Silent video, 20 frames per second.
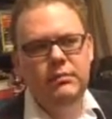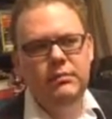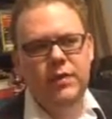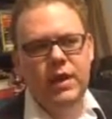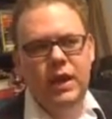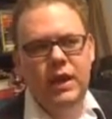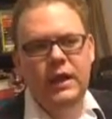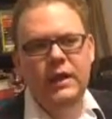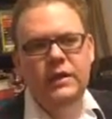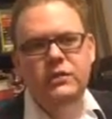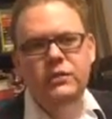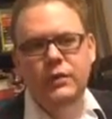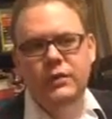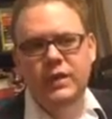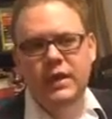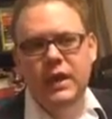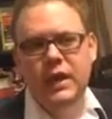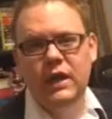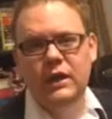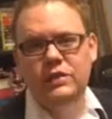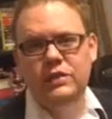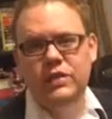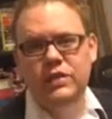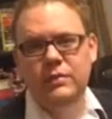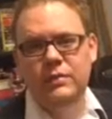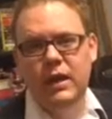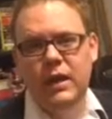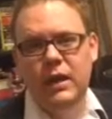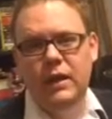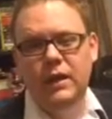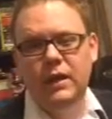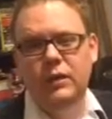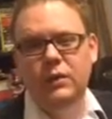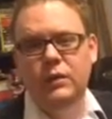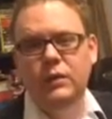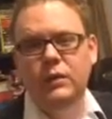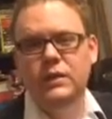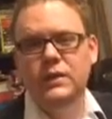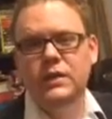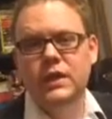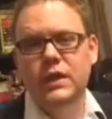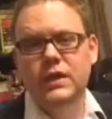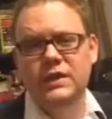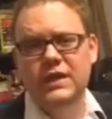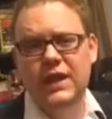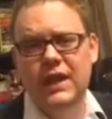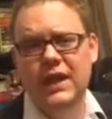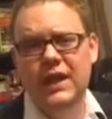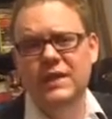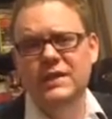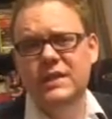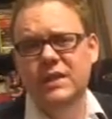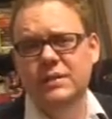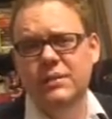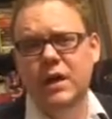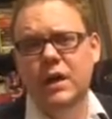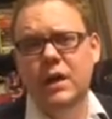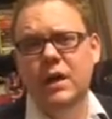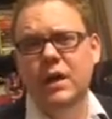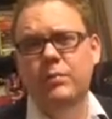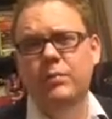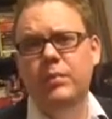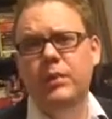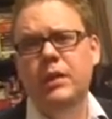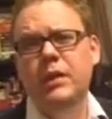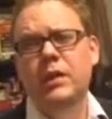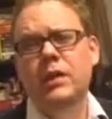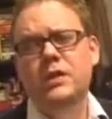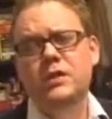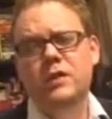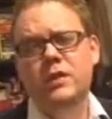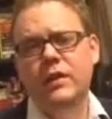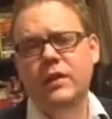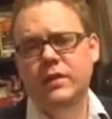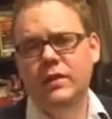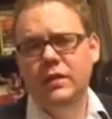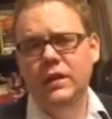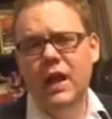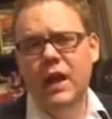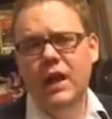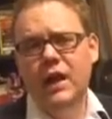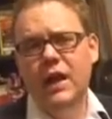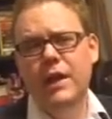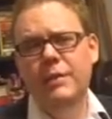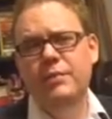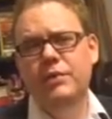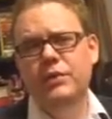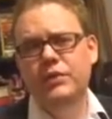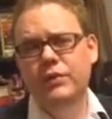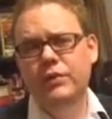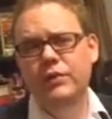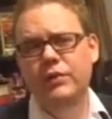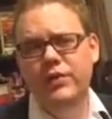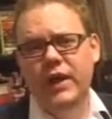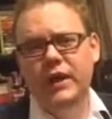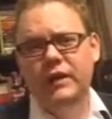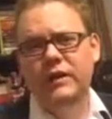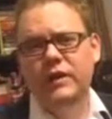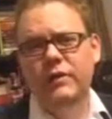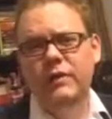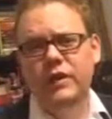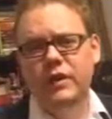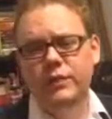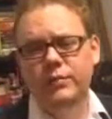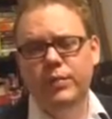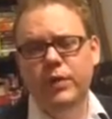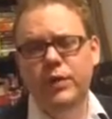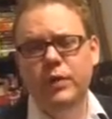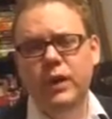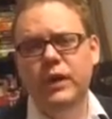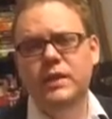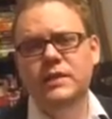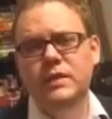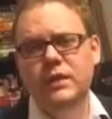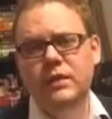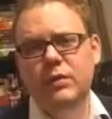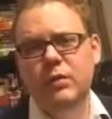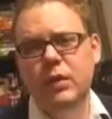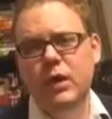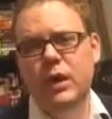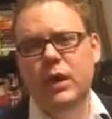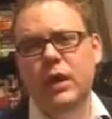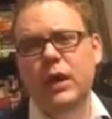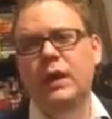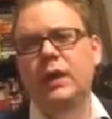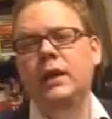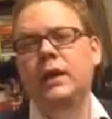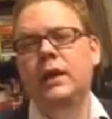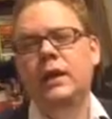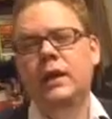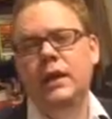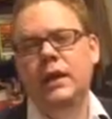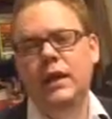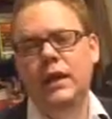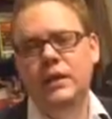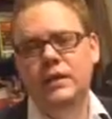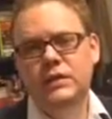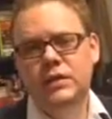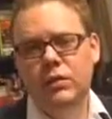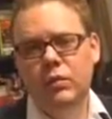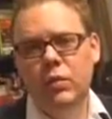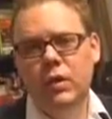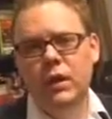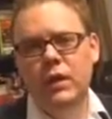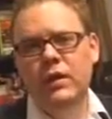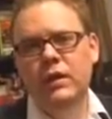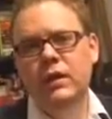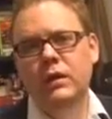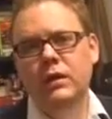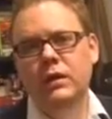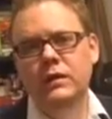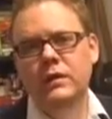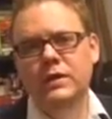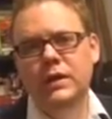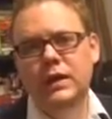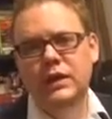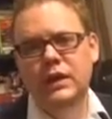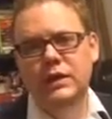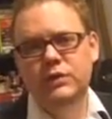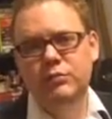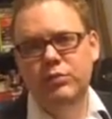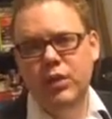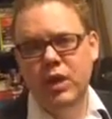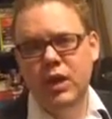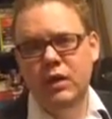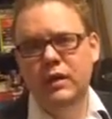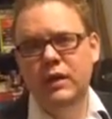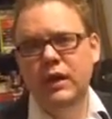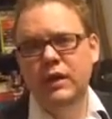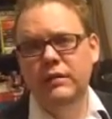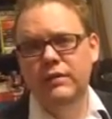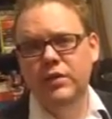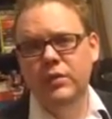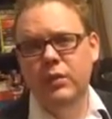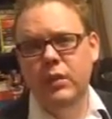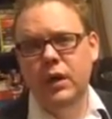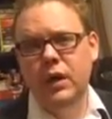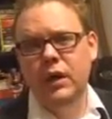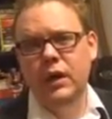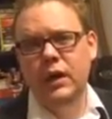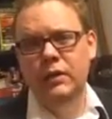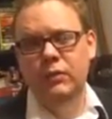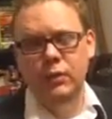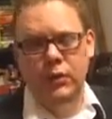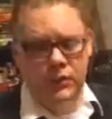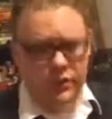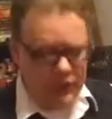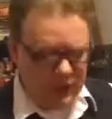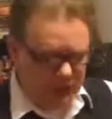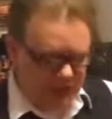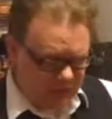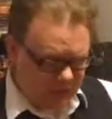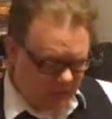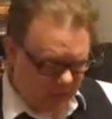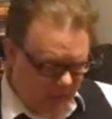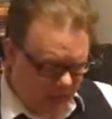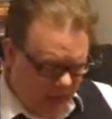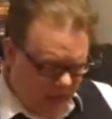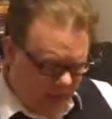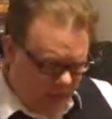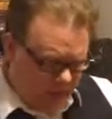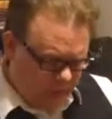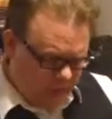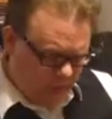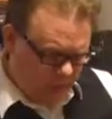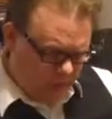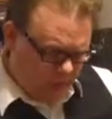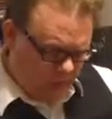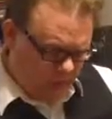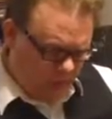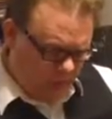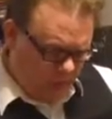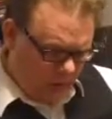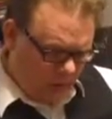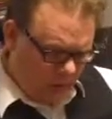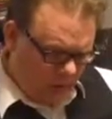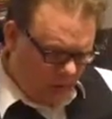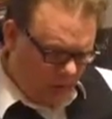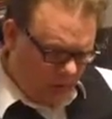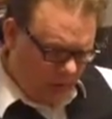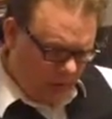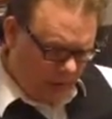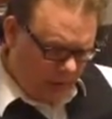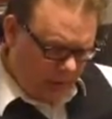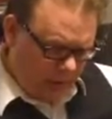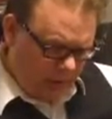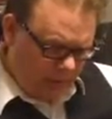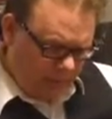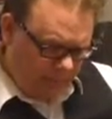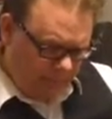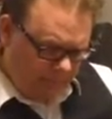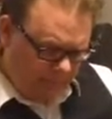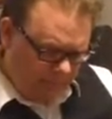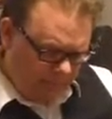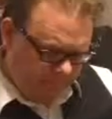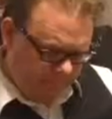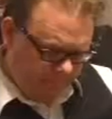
binds with the oxygen molecules and ties them up so that they're not able to affect other components in the wine. And so one of those is browning of the wine, which is a reaction. The